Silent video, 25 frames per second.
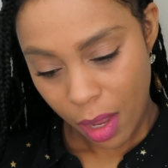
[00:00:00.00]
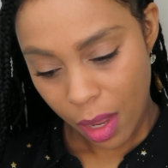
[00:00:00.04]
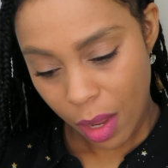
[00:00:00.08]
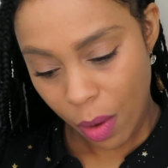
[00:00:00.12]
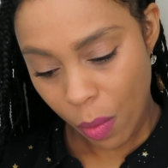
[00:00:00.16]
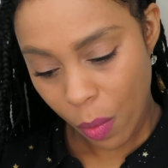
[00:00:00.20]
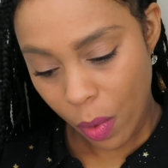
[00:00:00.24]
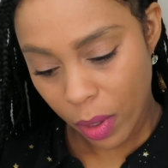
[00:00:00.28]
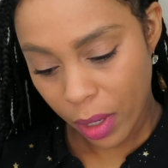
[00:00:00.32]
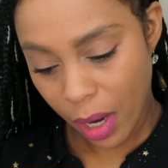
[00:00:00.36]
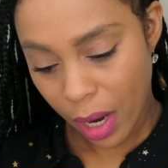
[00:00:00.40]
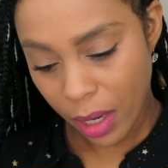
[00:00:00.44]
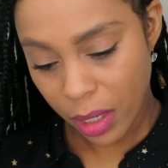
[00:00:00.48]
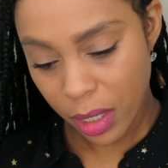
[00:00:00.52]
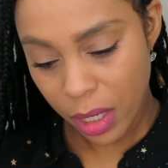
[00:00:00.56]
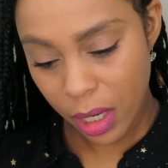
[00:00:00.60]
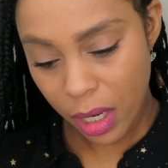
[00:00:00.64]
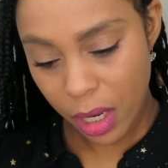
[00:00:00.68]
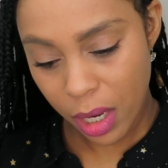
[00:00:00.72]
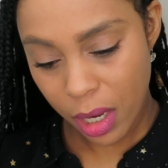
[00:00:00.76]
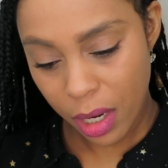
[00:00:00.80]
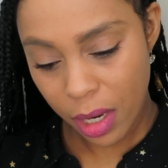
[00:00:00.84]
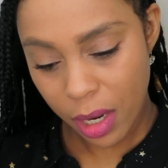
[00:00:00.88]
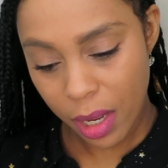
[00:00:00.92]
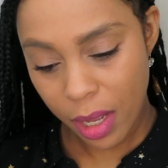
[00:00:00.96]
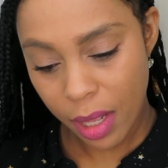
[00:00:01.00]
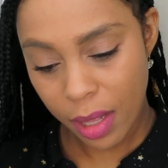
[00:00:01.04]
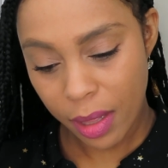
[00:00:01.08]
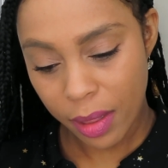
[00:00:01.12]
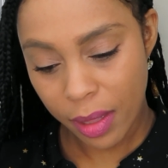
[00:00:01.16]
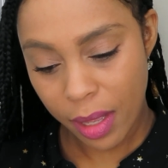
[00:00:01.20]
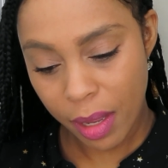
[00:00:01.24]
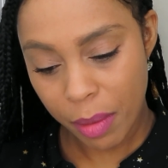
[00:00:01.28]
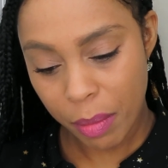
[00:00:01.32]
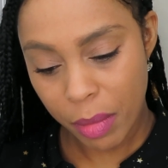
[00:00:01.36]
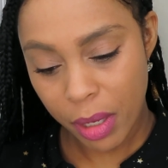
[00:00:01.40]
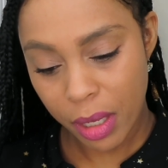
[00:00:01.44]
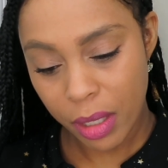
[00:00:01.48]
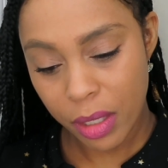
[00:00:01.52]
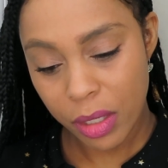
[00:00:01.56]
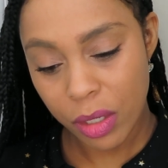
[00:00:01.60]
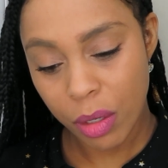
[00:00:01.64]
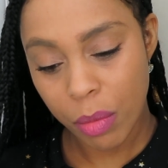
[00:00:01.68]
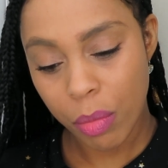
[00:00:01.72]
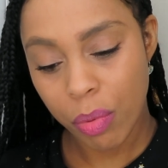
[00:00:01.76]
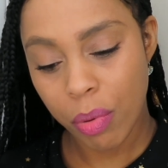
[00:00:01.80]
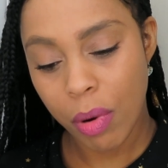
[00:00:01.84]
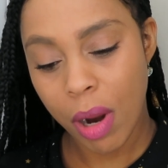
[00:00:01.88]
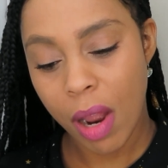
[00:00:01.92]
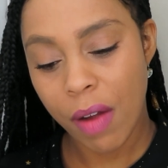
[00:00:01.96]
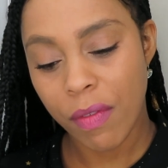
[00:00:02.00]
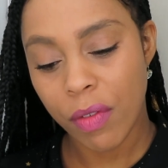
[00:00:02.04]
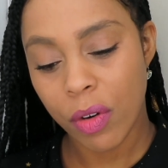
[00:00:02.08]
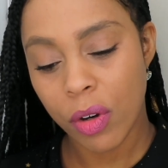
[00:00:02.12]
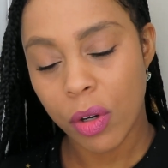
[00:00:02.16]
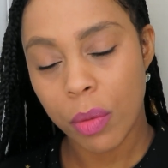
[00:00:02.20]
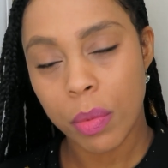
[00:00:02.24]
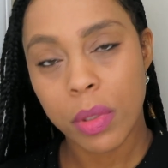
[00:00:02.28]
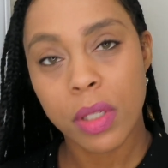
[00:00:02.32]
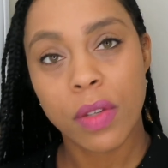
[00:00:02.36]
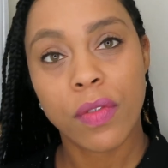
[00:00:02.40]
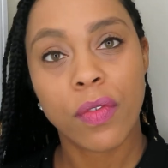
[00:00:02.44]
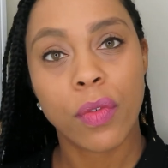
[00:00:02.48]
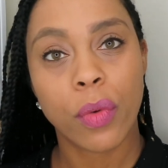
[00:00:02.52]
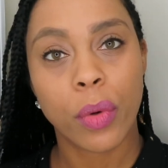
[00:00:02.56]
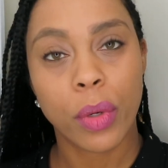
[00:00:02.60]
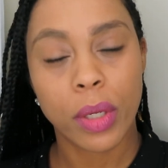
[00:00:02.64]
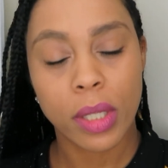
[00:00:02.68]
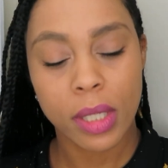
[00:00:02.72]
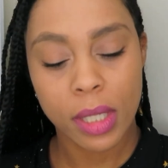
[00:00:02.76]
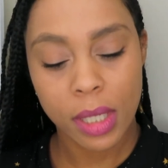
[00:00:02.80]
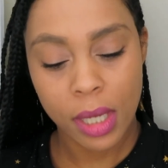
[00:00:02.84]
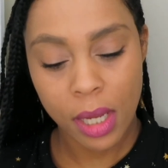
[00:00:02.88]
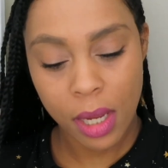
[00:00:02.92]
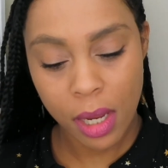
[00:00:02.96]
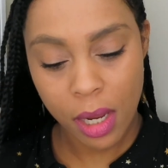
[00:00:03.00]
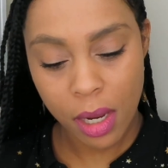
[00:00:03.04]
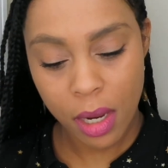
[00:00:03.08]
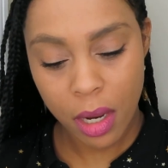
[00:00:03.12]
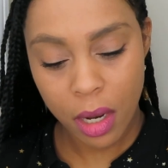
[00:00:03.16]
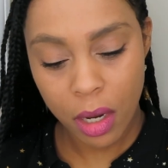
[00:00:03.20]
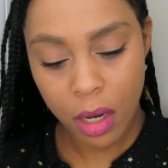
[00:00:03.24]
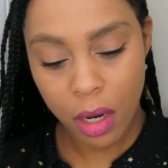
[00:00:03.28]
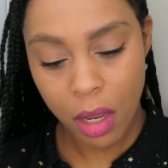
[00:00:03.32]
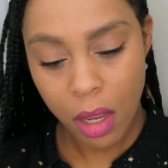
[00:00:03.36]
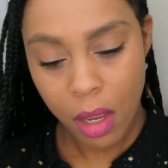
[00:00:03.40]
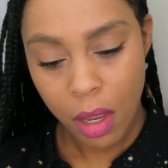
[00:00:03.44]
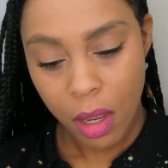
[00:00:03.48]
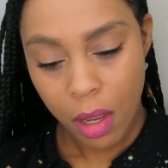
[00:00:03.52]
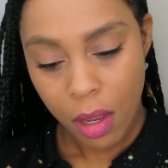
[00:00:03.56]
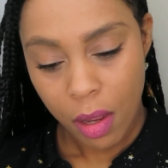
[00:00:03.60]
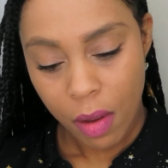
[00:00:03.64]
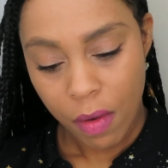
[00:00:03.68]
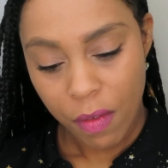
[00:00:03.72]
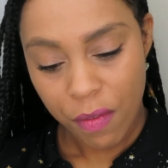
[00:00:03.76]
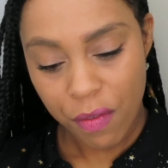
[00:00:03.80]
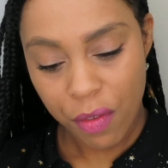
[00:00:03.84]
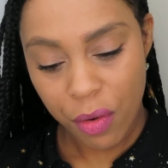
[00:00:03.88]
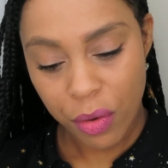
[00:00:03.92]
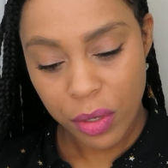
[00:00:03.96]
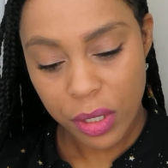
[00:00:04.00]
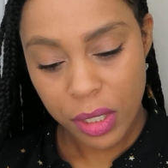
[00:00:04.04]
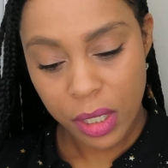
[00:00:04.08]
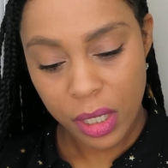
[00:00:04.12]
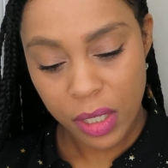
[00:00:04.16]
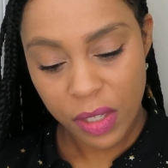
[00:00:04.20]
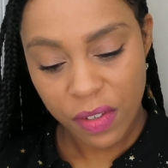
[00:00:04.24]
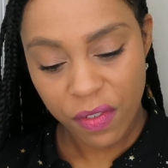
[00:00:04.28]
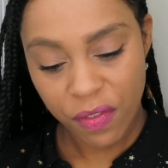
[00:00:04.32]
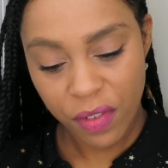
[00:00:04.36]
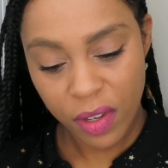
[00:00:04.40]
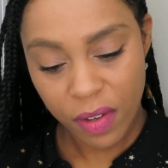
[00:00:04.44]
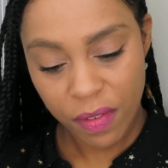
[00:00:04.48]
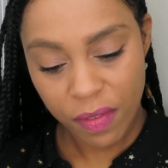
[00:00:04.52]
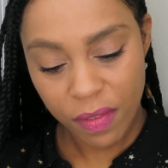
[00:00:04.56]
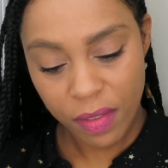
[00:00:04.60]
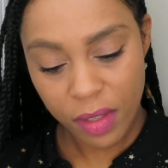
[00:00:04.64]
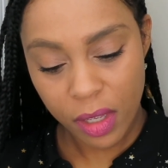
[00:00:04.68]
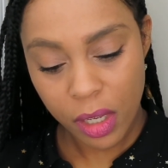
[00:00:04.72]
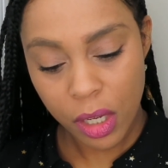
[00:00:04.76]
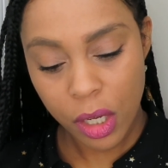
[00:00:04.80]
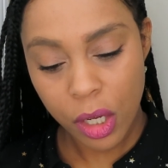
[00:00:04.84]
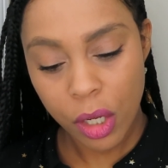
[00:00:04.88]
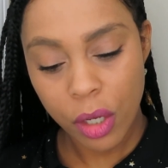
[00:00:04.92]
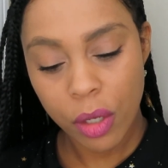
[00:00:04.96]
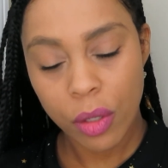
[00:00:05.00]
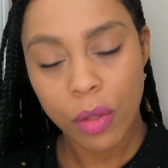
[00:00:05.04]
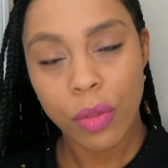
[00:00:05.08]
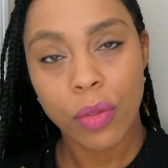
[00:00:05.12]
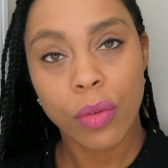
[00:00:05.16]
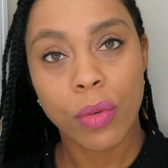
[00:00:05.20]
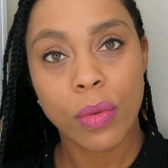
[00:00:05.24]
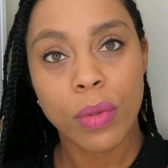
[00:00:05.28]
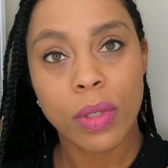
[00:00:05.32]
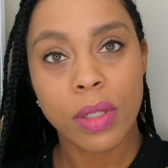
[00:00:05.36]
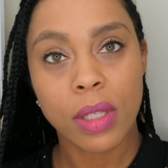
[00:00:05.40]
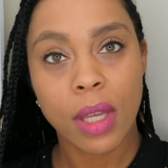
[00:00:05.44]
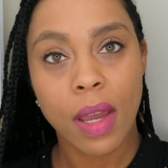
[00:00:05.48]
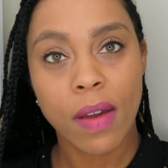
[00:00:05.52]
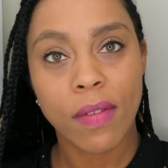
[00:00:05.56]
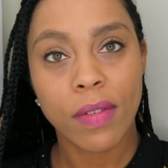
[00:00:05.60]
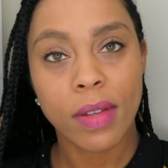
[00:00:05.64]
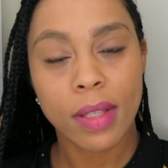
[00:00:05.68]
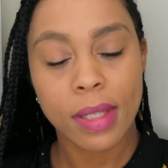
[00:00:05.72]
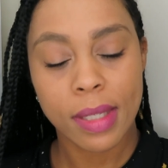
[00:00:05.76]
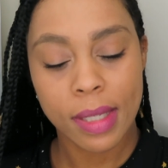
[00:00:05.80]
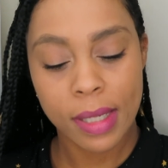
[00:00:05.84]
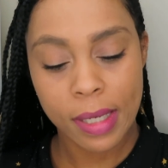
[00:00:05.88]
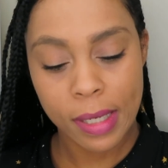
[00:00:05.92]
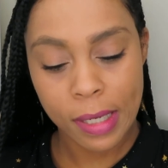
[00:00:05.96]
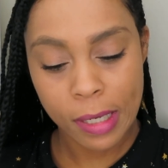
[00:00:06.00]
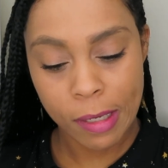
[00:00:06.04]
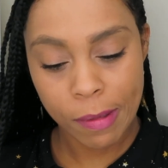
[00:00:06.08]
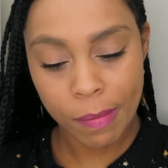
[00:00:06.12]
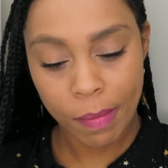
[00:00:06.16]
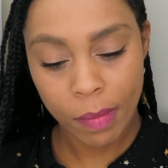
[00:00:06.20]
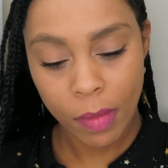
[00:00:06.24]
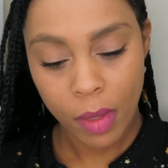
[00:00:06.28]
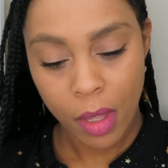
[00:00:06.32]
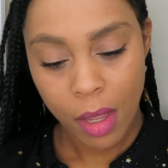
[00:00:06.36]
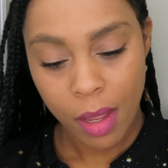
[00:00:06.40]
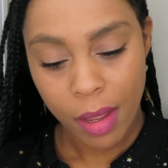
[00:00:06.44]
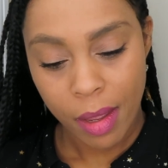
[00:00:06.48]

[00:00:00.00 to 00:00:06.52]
And when I did, it led me to Proverbs fourteen verses fifteen through seventeen.